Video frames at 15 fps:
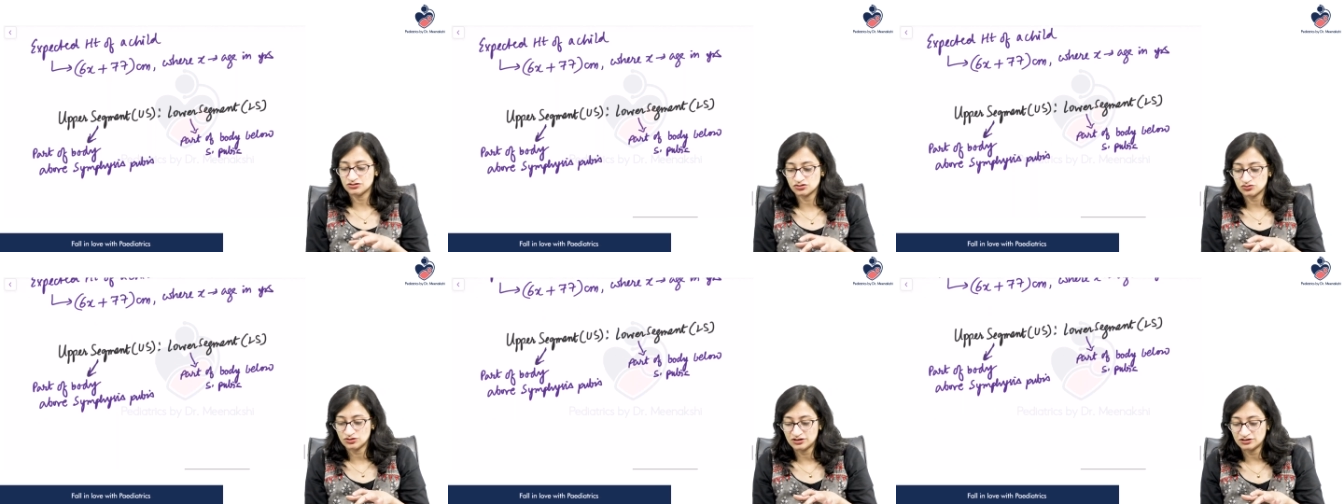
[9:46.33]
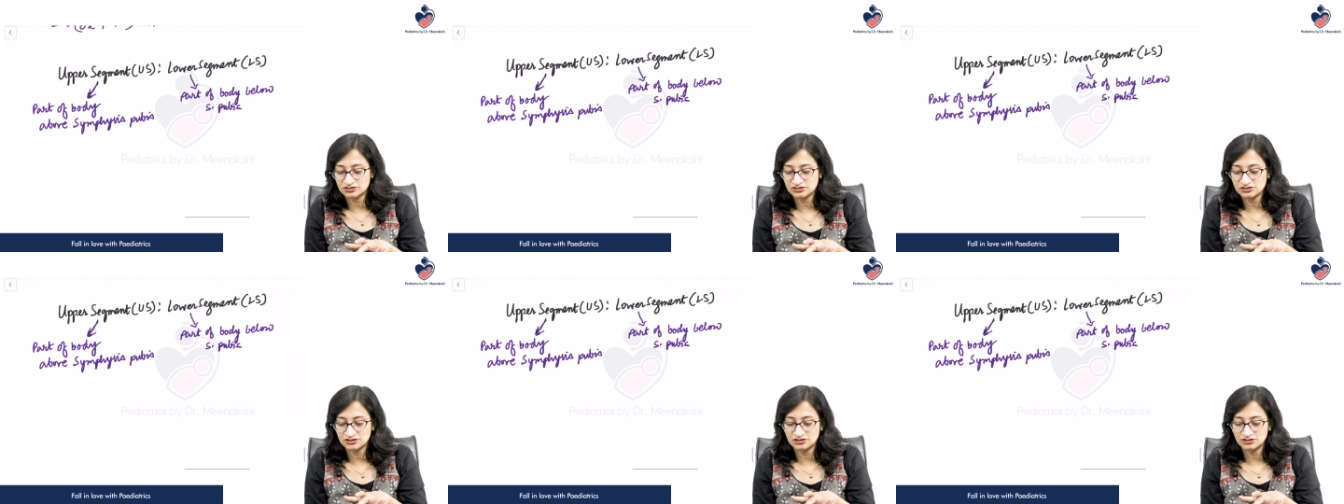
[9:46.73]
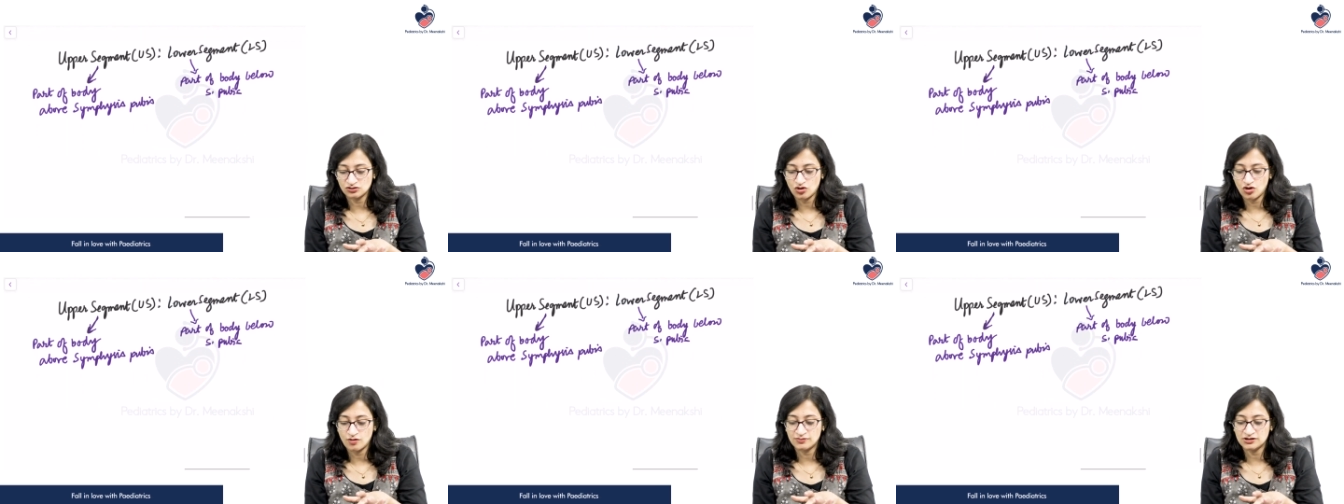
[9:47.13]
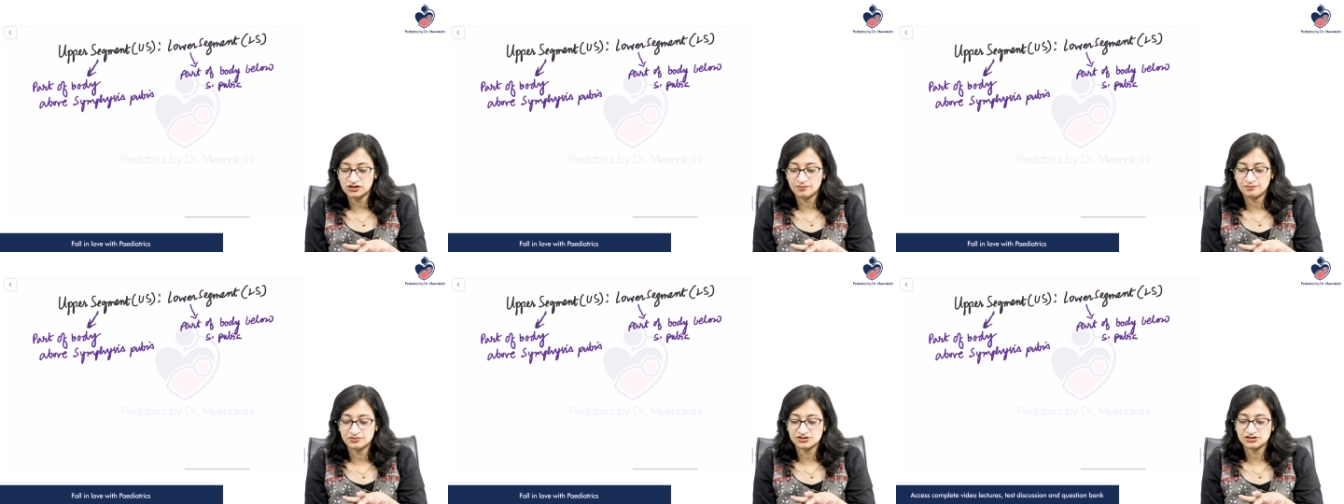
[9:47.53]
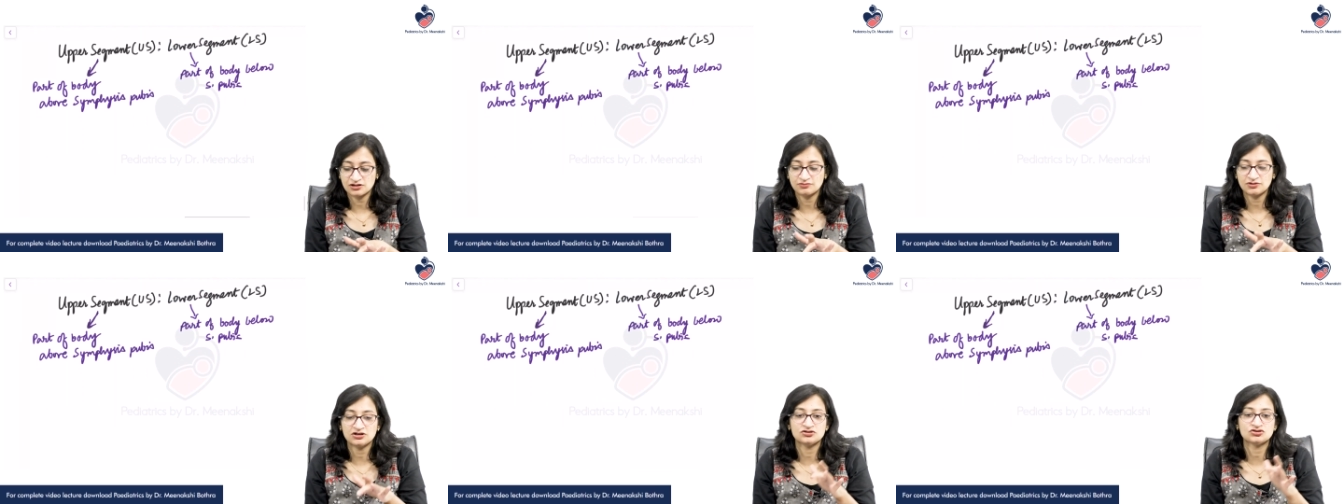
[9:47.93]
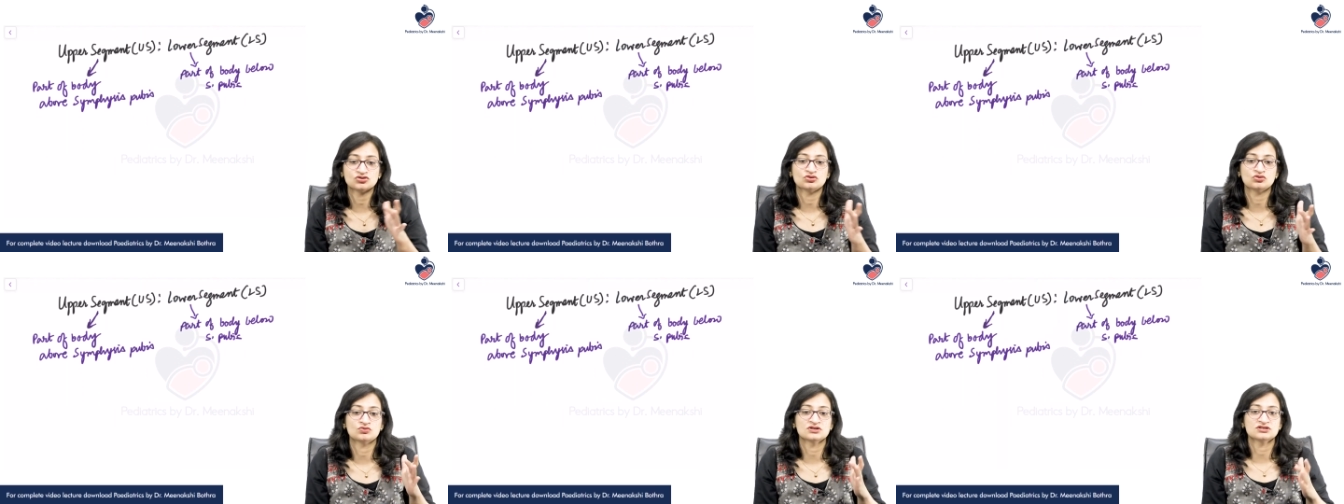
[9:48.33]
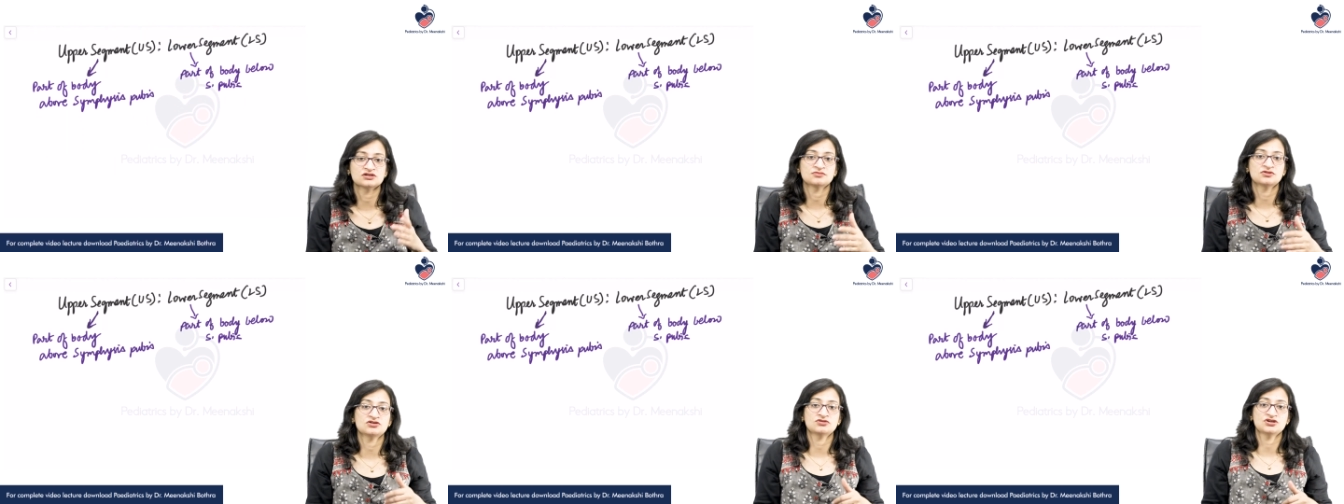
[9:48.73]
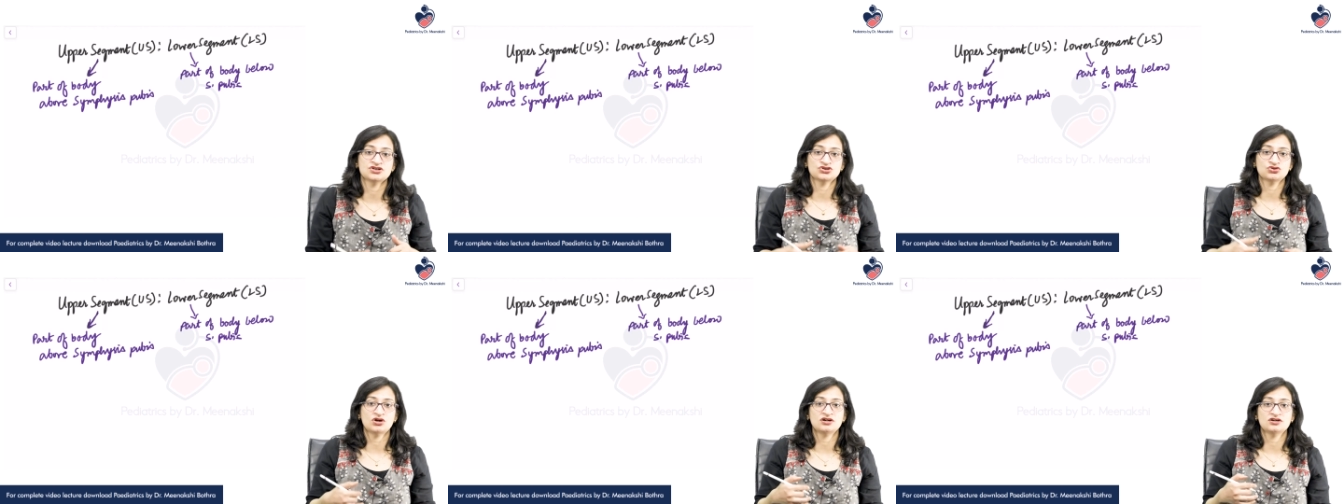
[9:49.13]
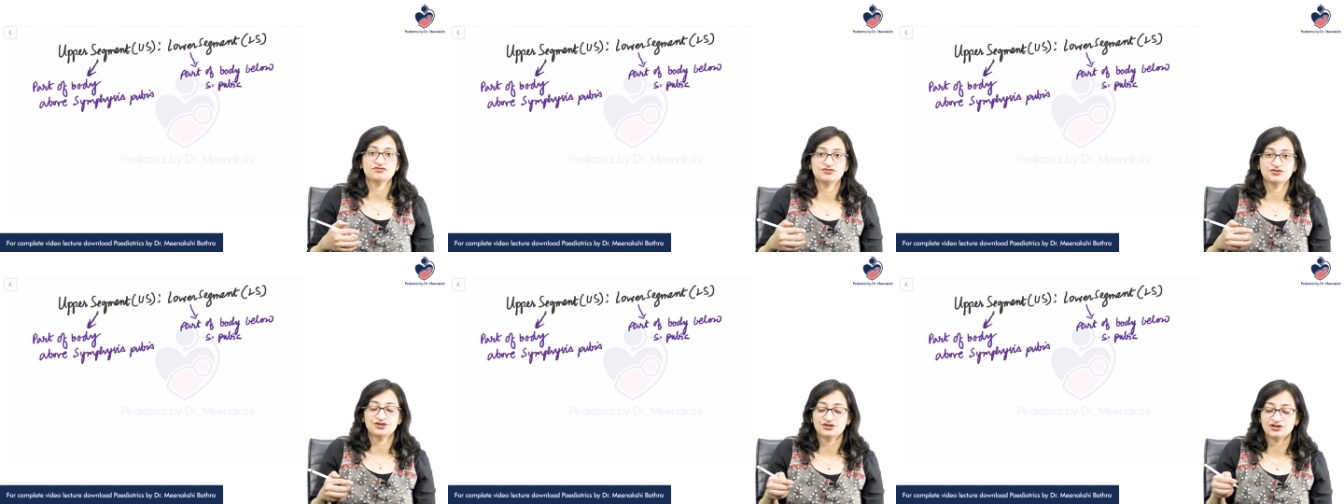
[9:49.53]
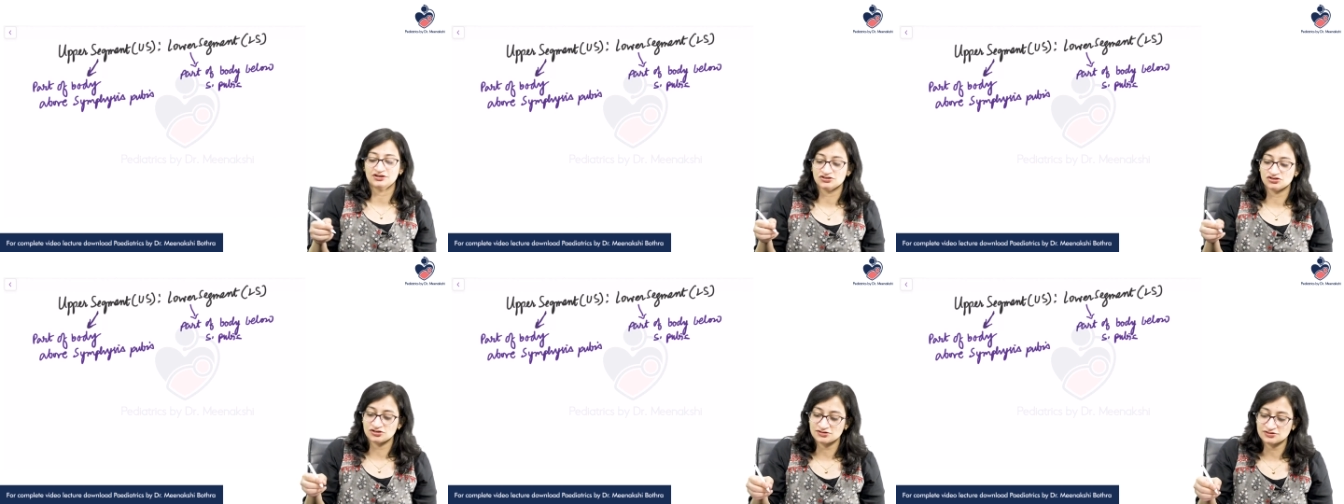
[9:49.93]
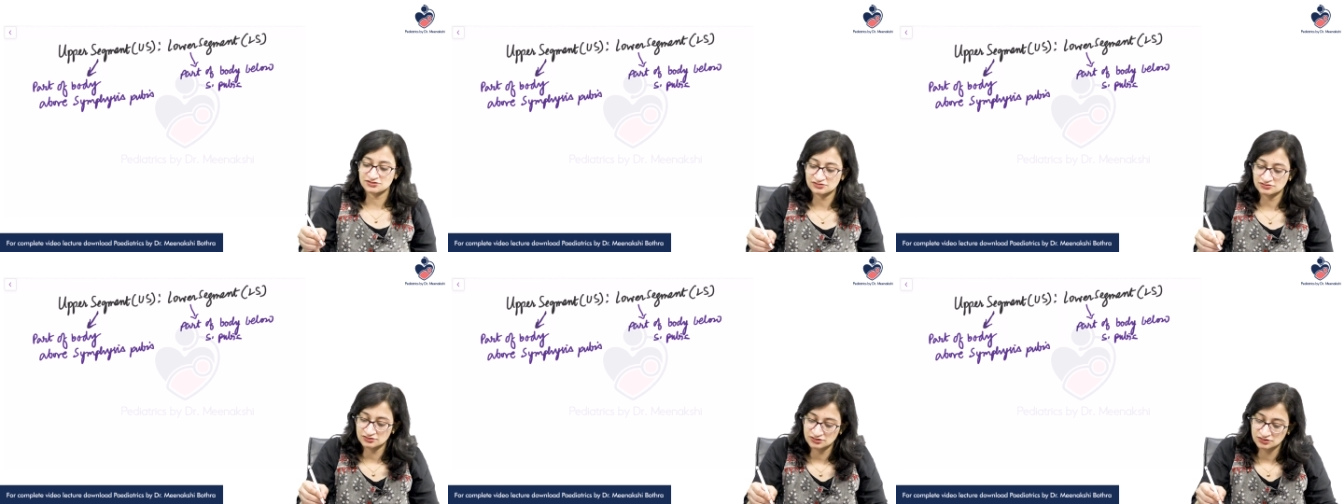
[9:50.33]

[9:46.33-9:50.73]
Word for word: So let us see the normal upper segment is to lower segment ratio at different ages.